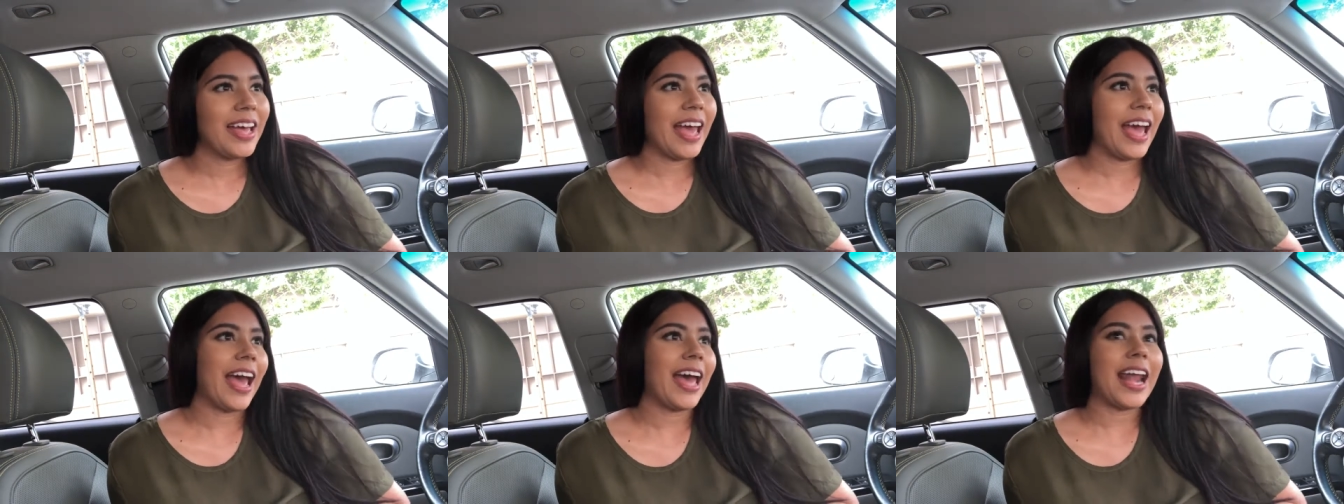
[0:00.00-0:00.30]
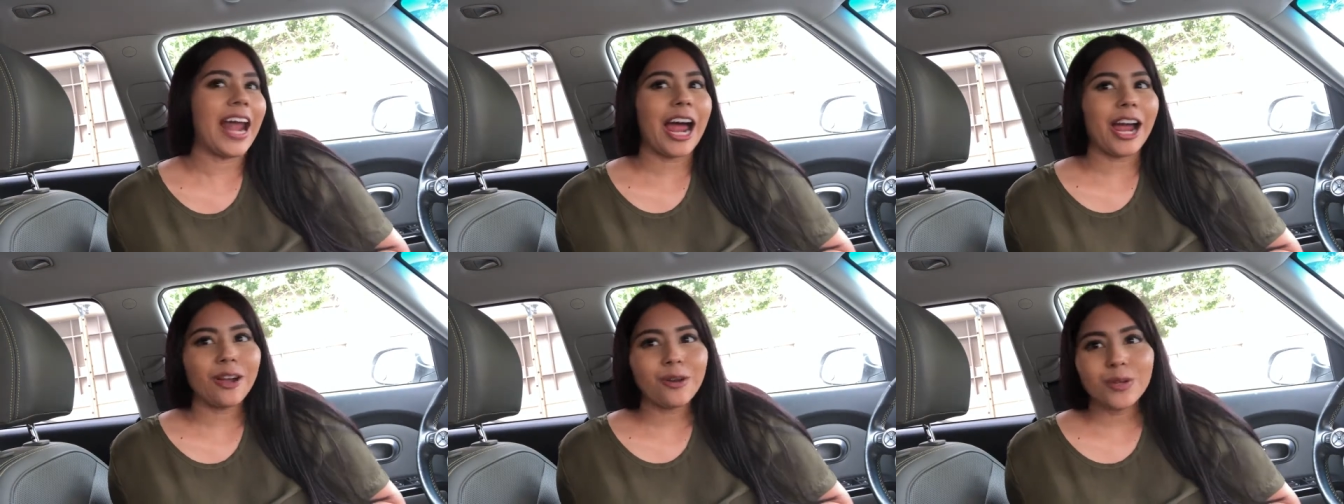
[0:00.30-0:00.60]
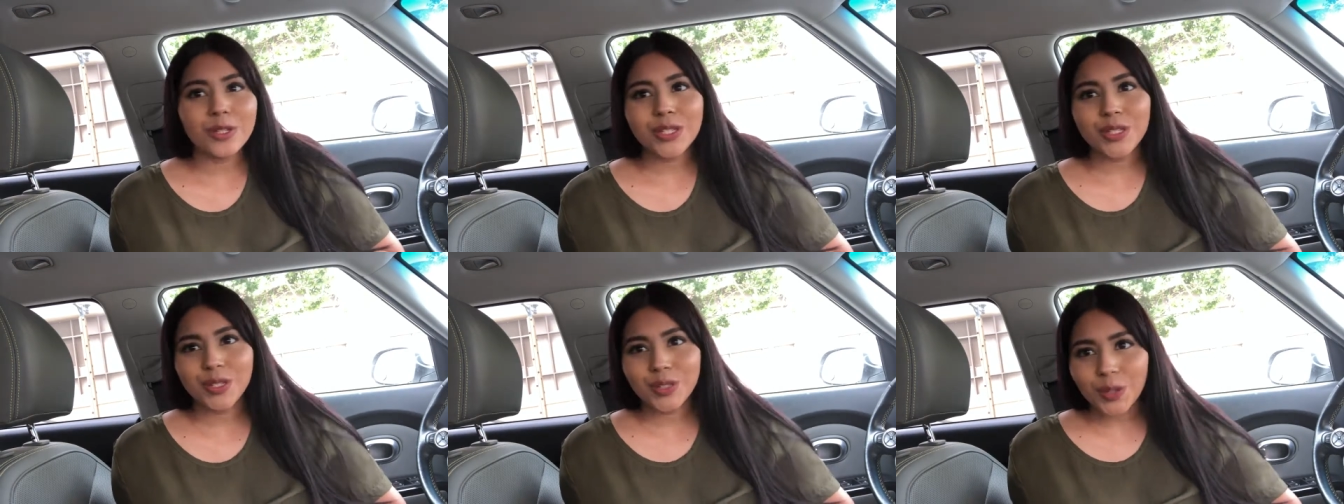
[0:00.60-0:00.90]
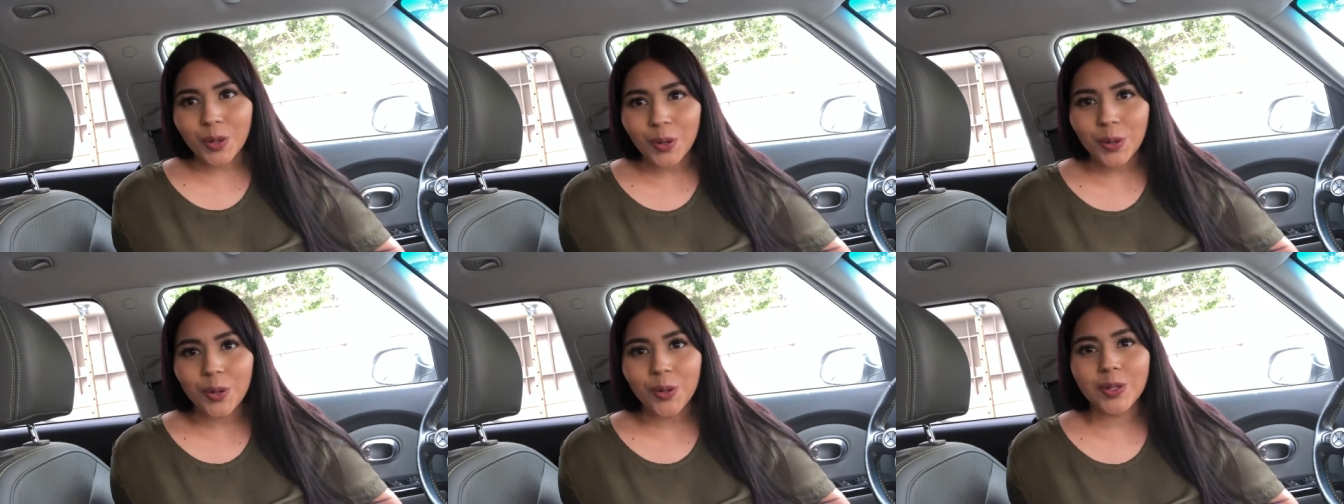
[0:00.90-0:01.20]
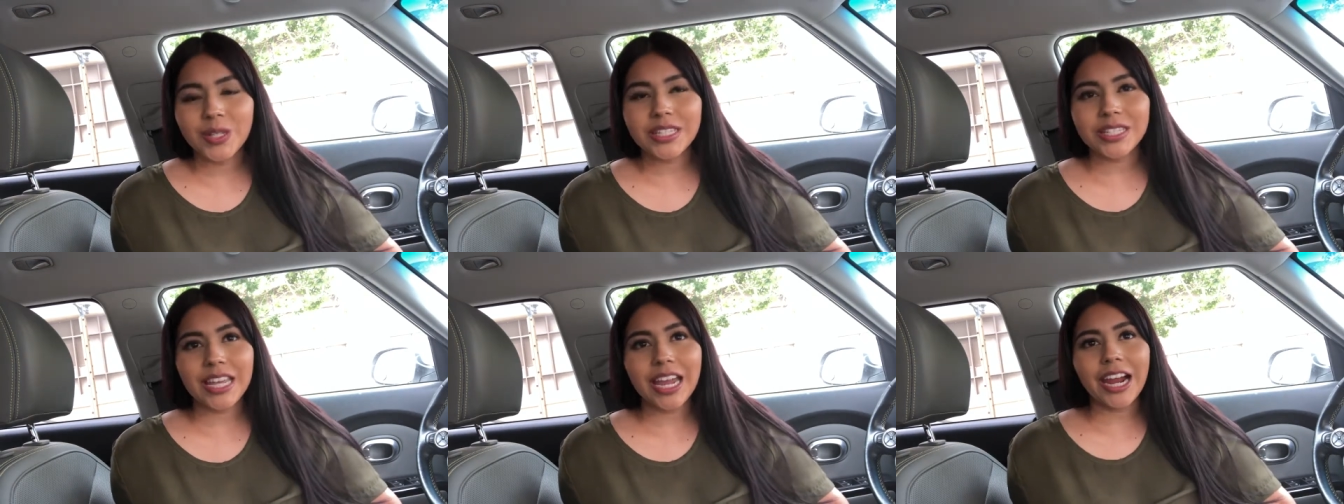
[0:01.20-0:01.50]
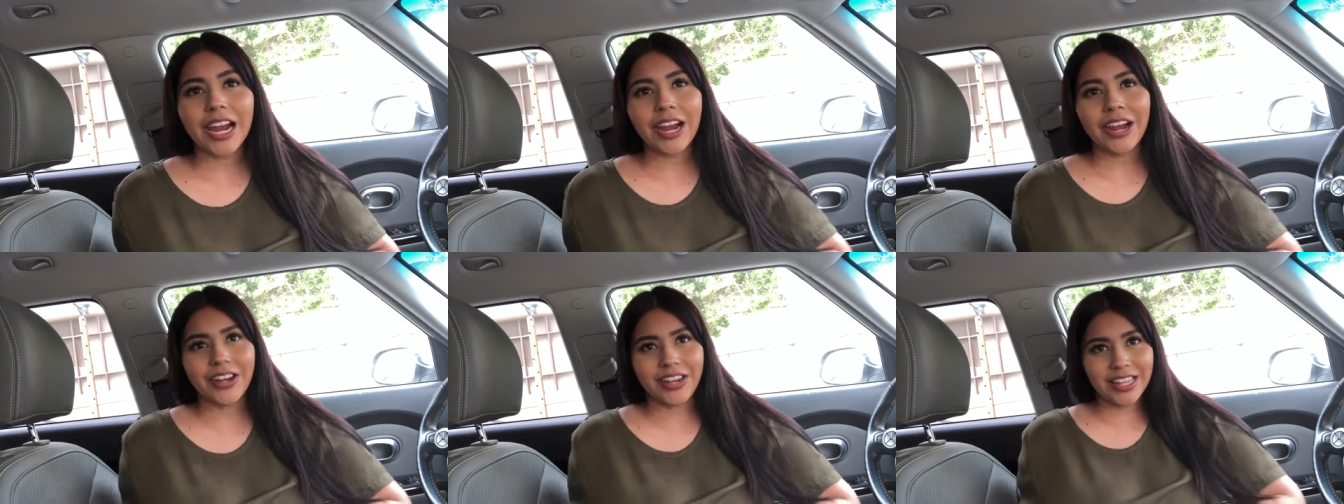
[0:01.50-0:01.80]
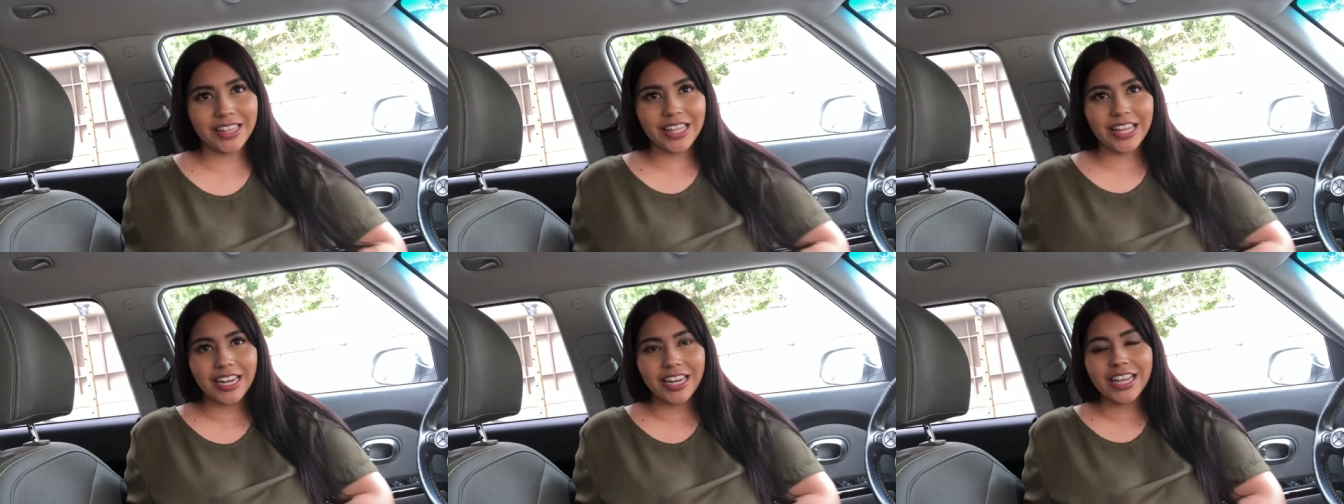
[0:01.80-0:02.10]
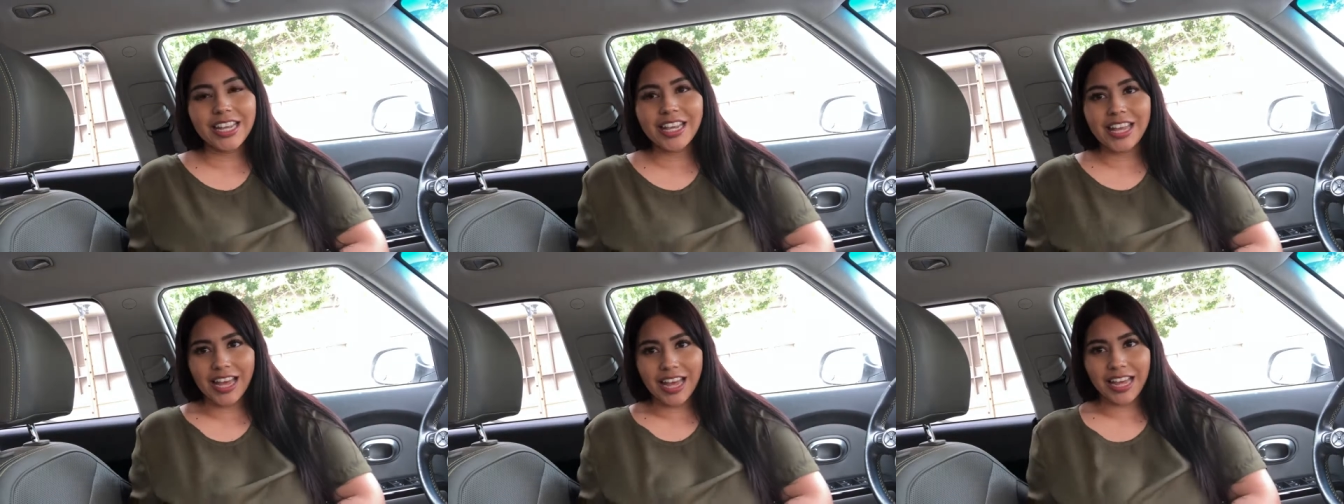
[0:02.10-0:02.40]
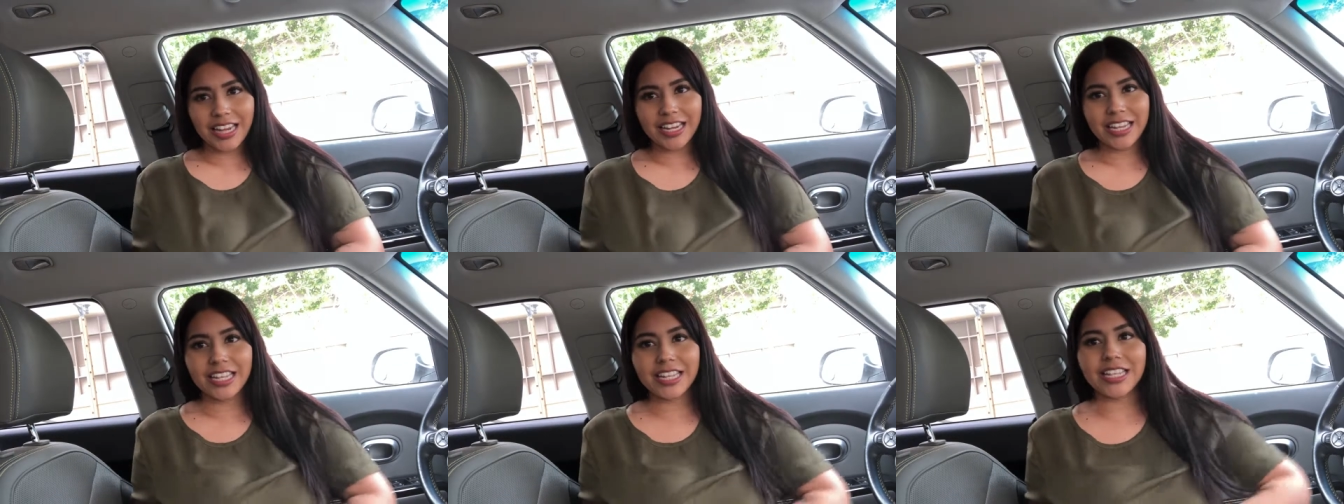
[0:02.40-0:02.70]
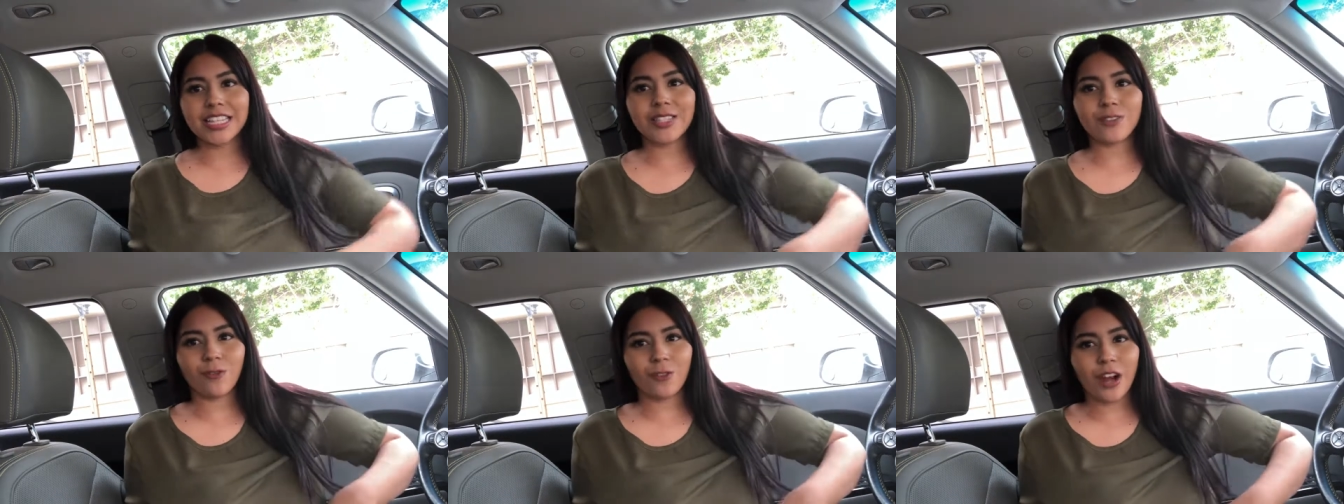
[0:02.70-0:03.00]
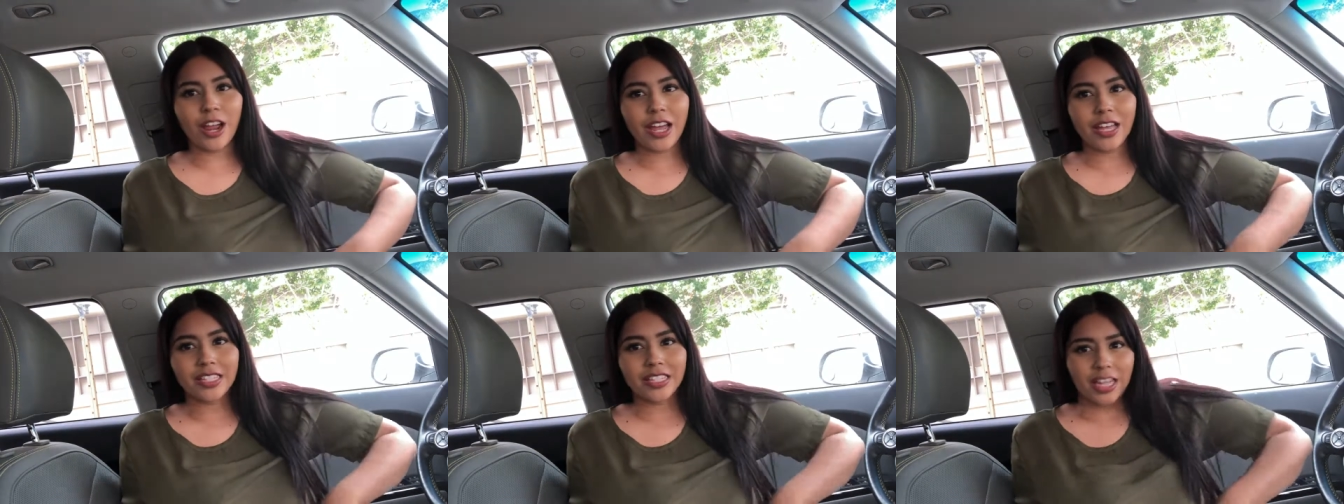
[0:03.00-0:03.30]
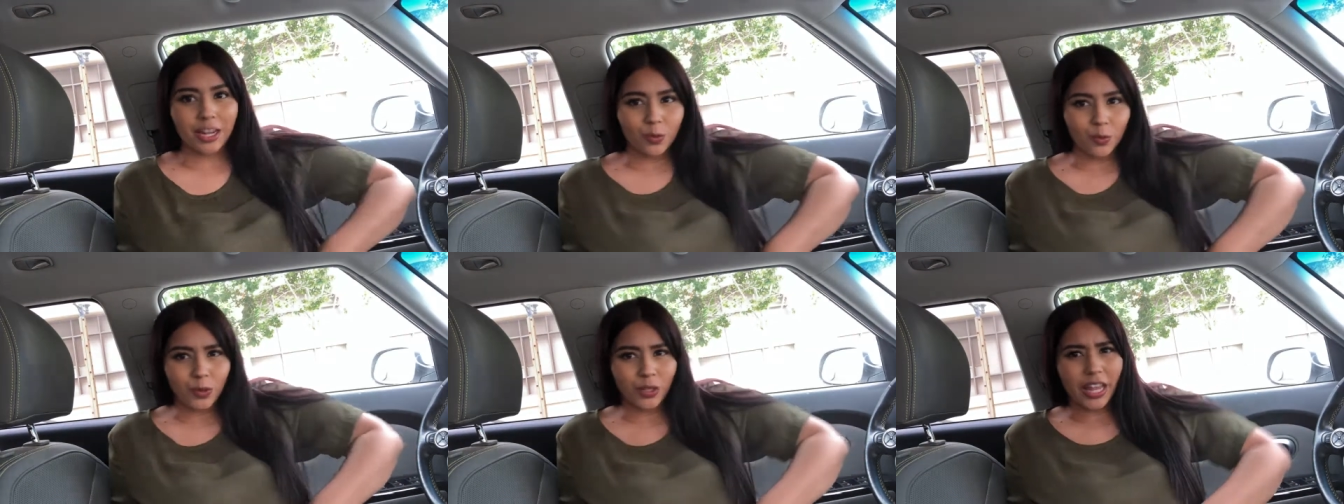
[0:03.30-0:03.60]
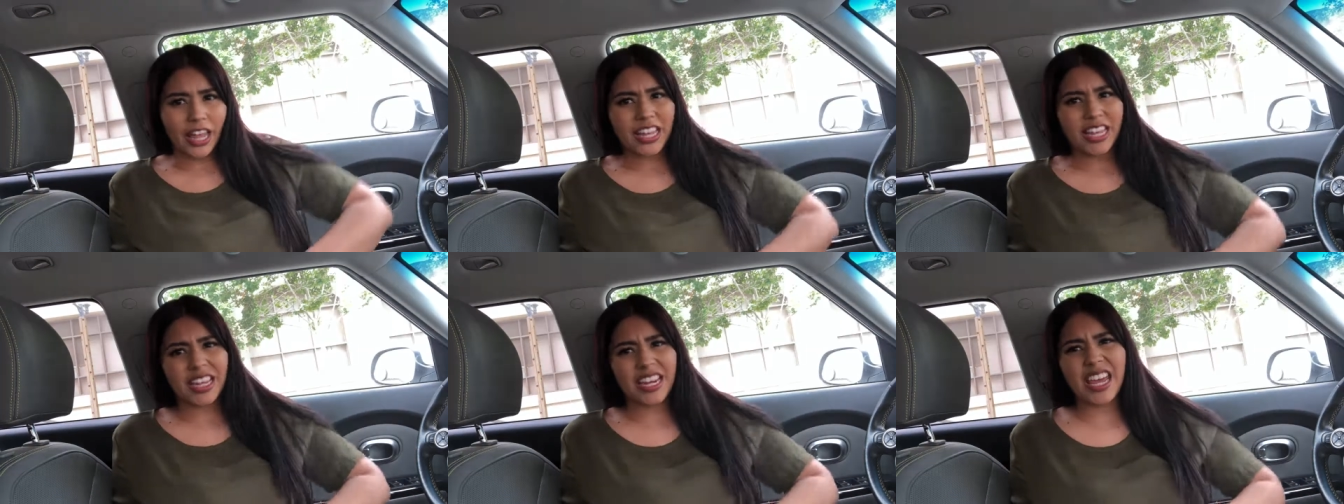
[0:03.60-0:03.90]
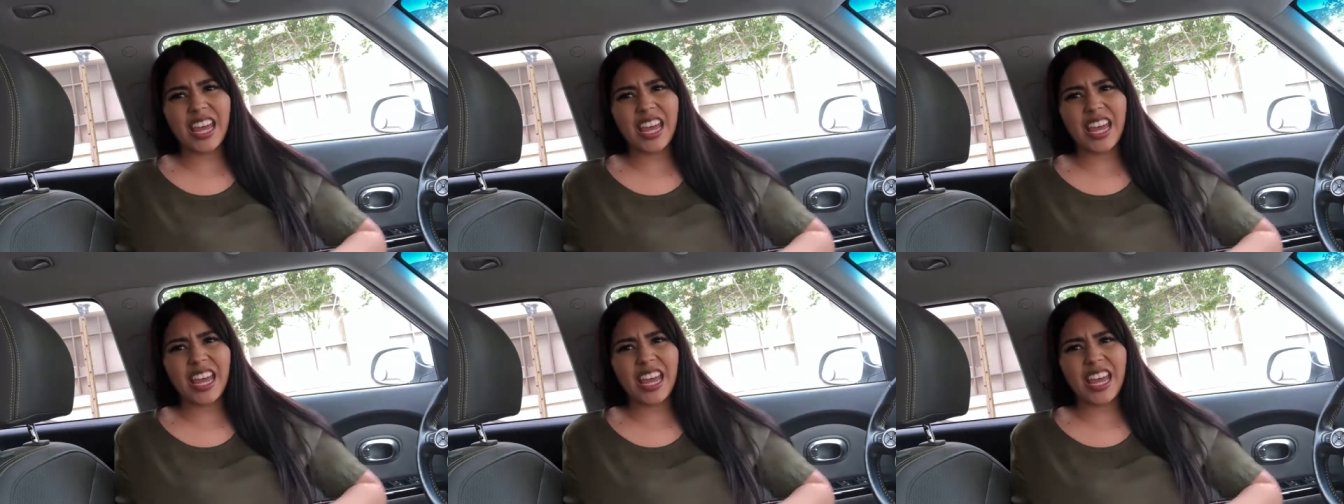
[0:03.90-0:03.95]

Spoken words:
And I was so scared. And then he had his friends that were like in